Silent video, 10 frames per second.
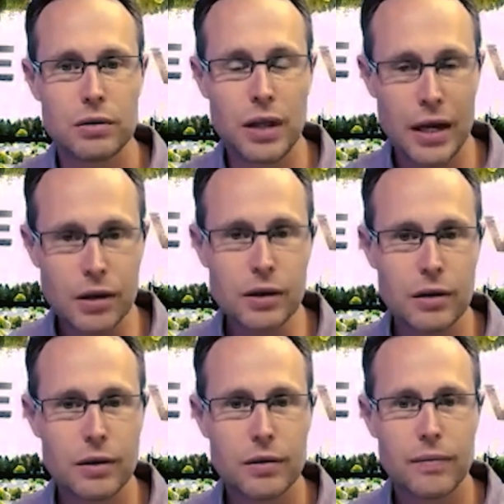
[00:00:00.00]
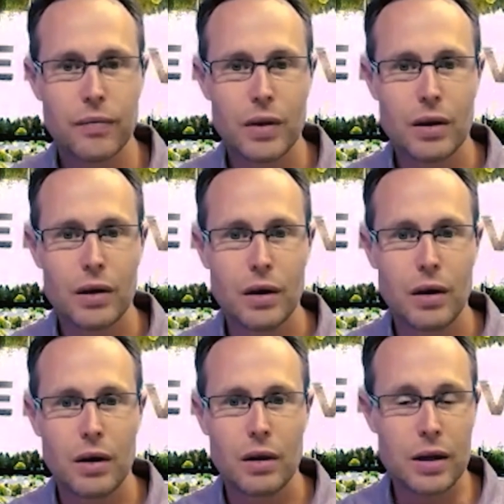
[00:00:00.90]
lender,
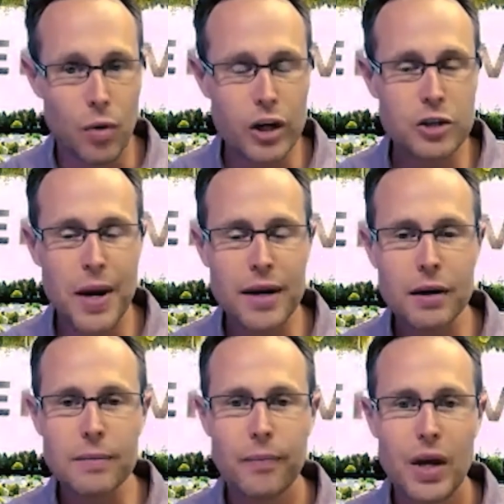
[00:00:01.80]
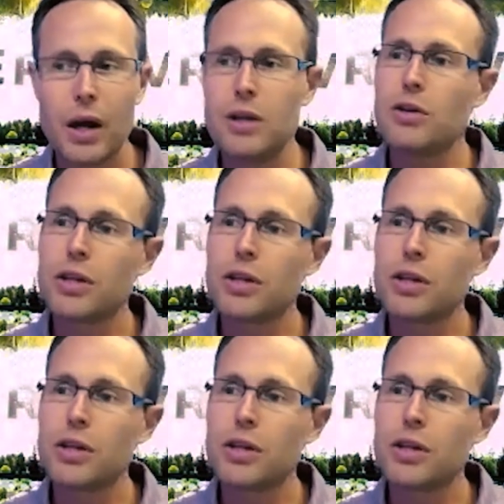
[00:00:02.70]
like a mortgage banker, and you mm-hmm.